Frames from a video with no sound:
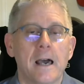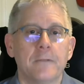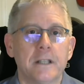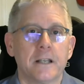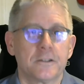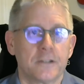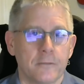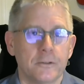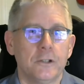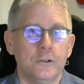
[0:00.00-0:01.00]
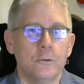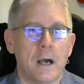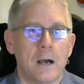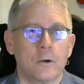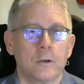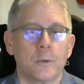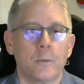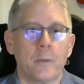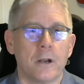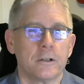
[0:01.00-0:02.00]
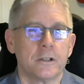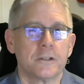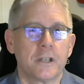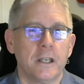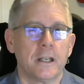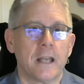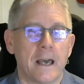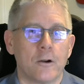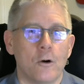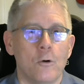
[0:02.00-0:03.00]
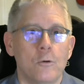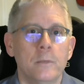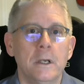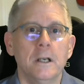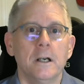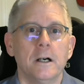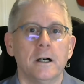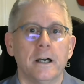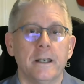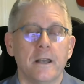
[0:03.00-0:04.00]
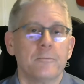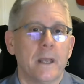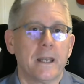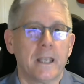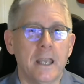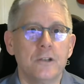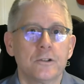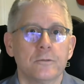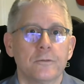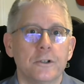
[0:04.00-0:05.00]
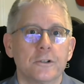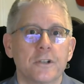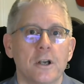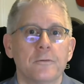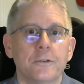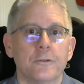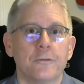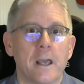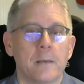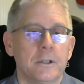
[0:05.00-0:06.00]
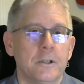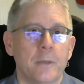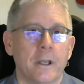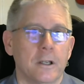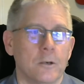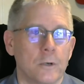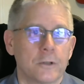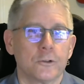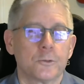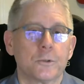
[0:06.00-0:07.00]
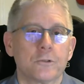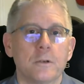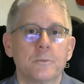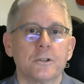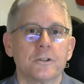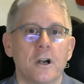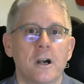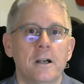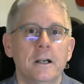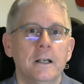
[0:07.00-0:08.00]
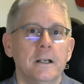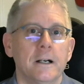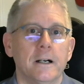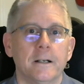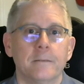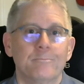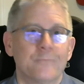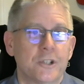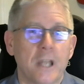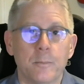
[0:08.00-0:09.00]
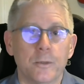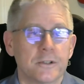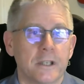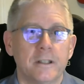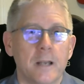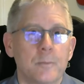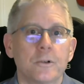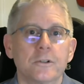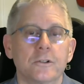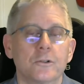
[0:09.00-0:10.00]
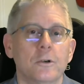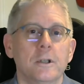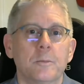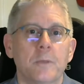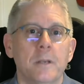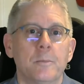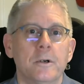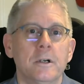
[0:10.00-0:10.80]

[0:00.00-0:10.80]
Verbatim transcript: that seventy-two hour preparedness kit at home, uh, enough medication for yourself and your family, depending on what those prescriptions are, uh, staples like diapers and toilet paper,